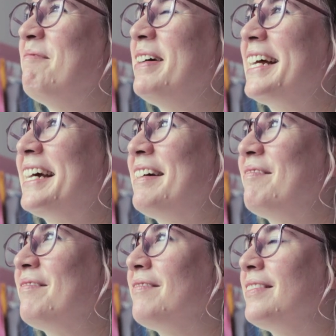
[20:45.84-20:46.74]
but
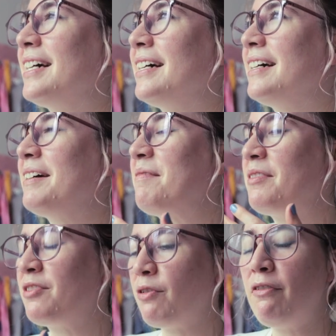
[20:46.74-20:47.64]

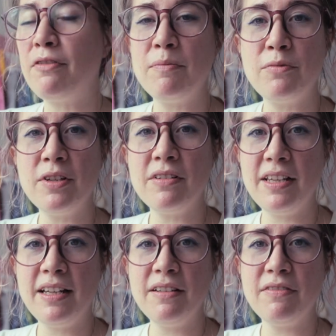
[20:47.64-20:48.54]
draw from real
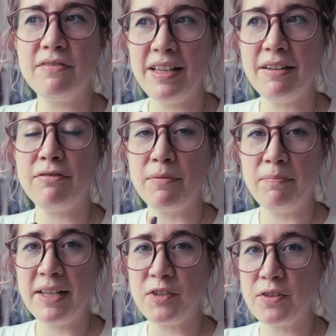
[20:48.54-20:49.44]
life, like from
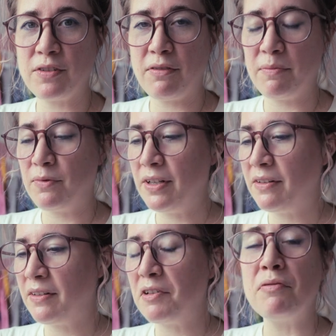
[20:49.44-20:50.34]
pictures, from
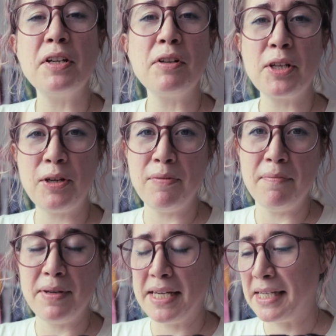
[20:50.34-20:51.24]
real
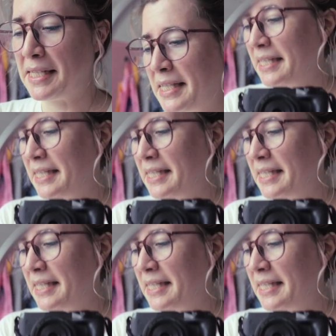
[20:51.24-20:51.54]
human beings.